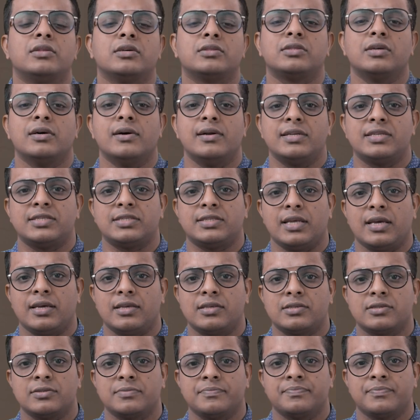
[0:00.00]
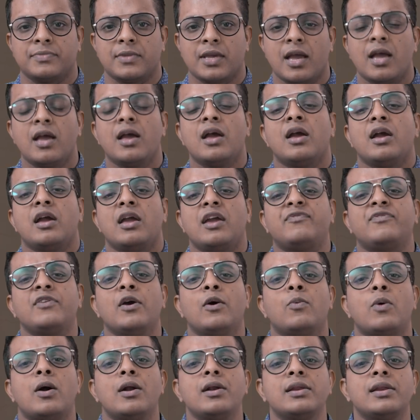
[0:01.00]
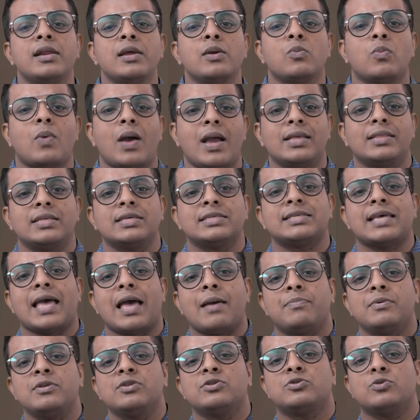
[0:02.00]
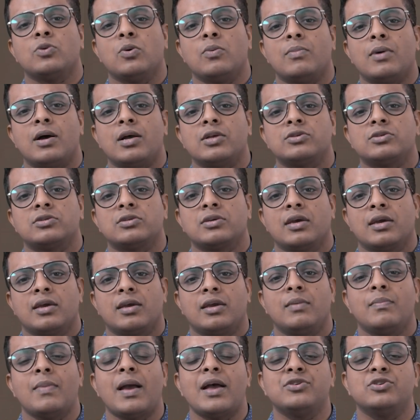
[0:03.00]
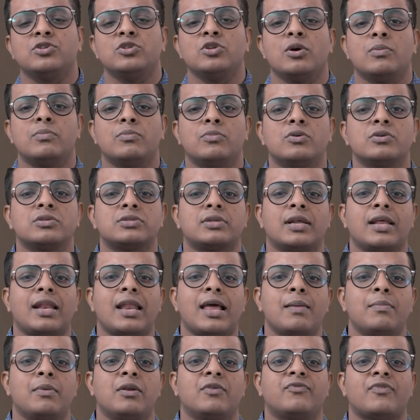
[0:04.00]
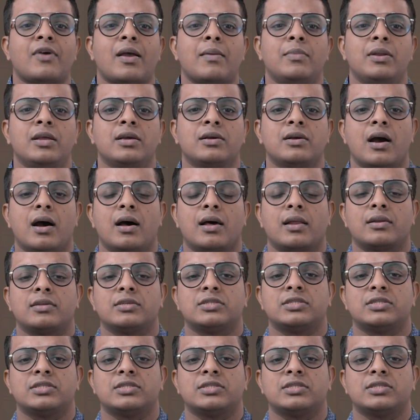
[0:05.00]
the third stage. If you're wondering why this happened so much, imagine your most reliable family car